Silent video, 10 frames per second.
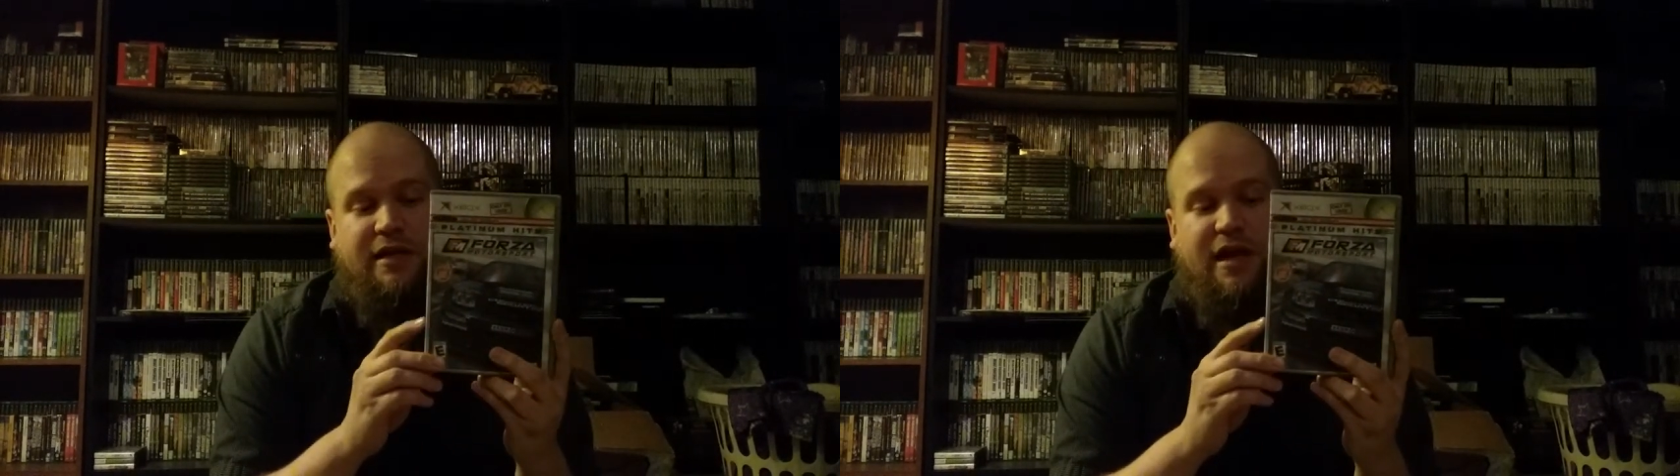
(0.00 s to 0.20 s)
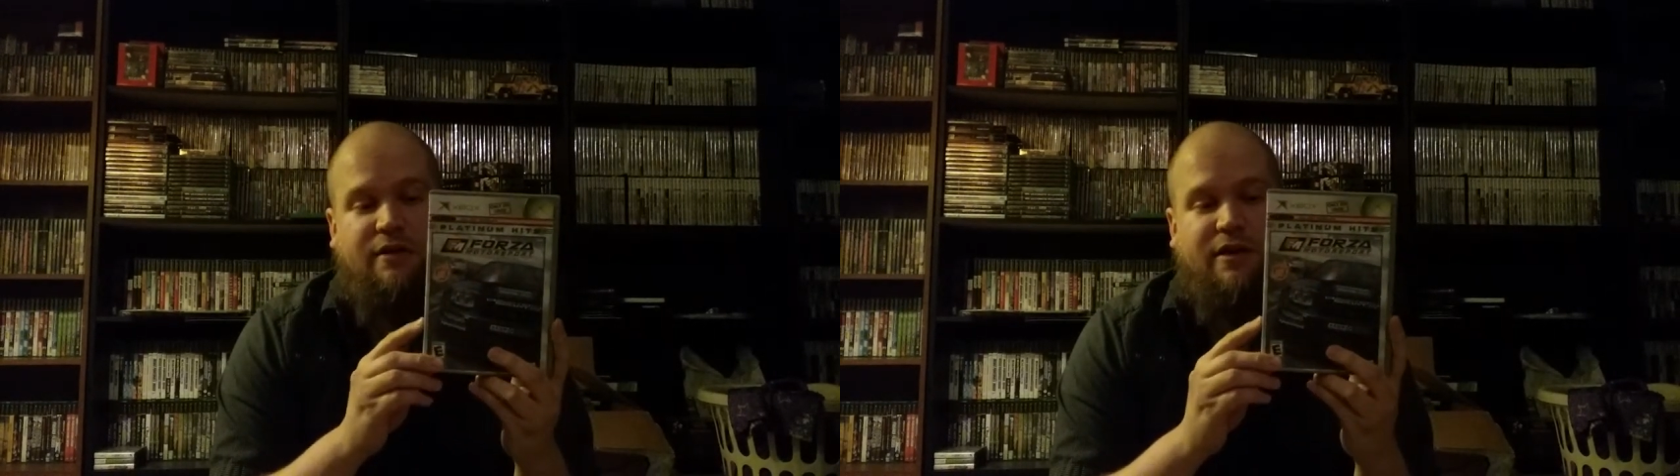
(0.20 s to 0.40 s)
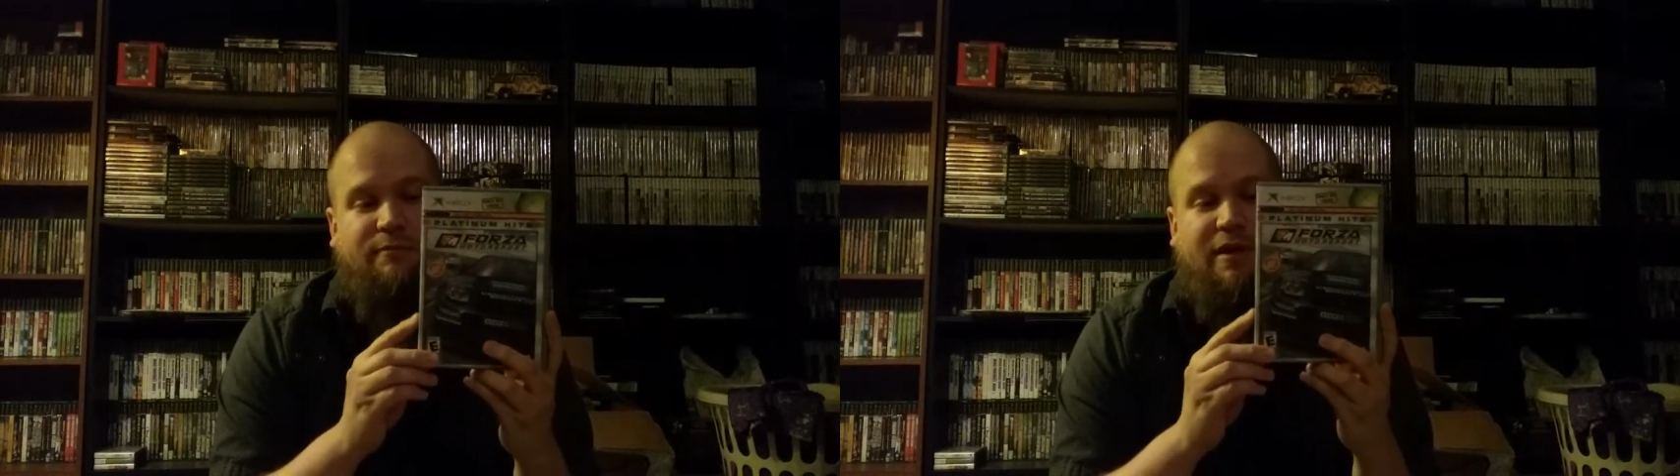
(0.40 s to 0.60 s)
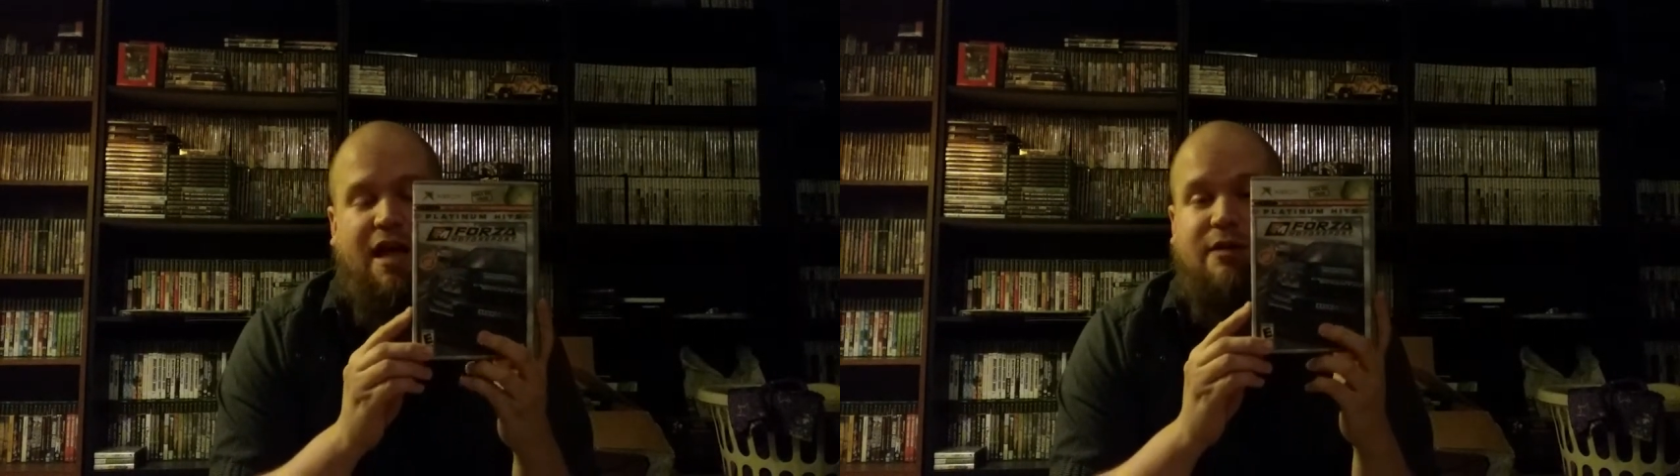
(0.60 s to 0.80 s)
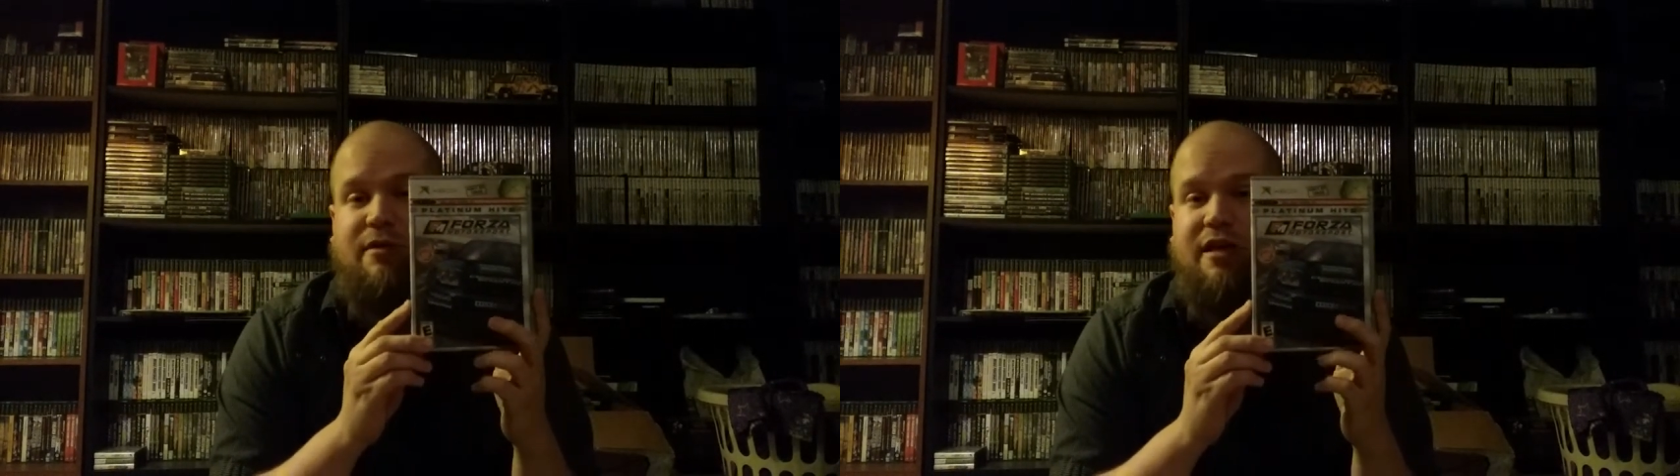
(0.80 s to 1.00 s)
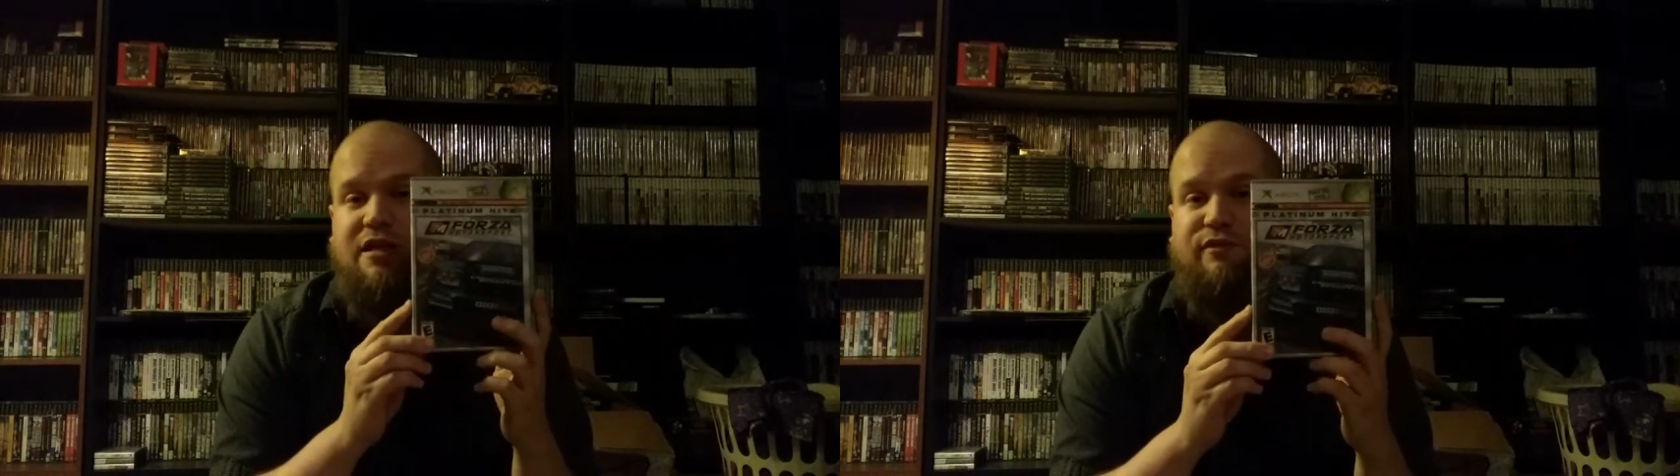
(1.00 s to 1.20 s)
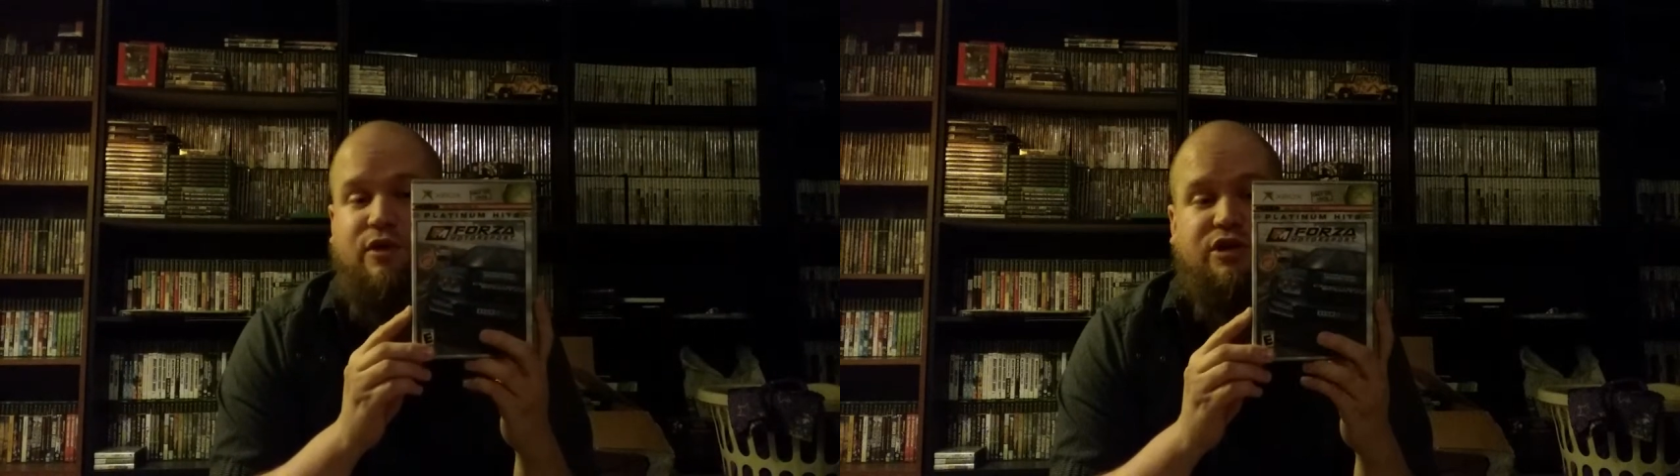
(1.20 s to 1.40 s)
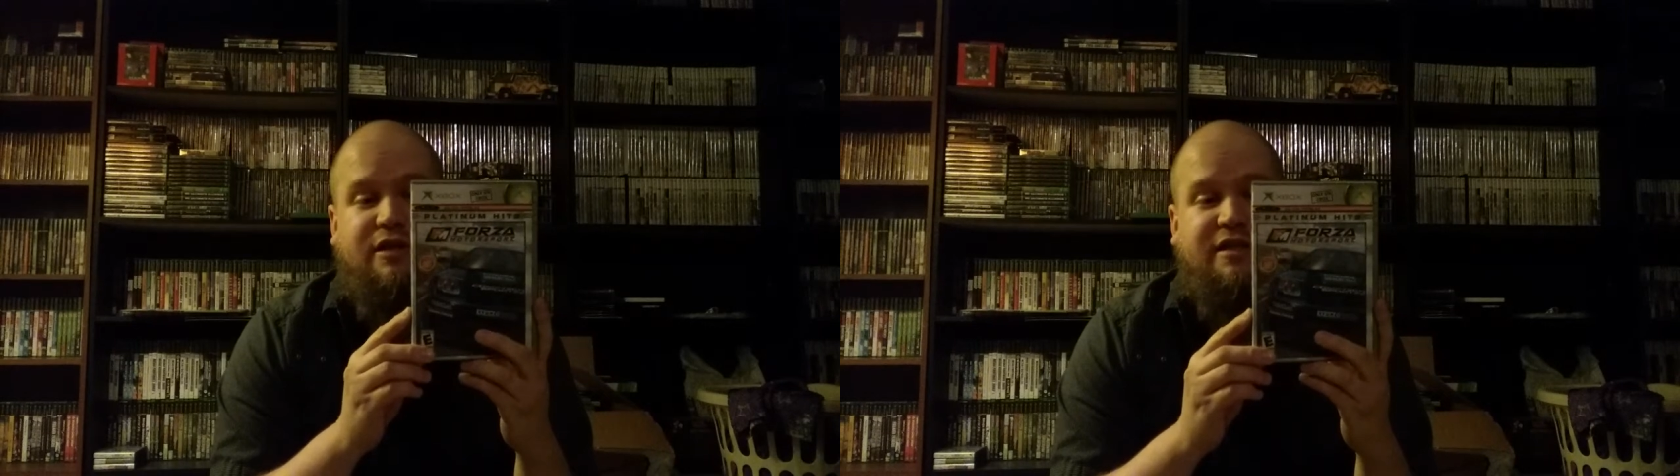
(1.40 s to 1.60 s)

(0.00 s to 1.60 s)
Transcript: down the Platinum Hits version.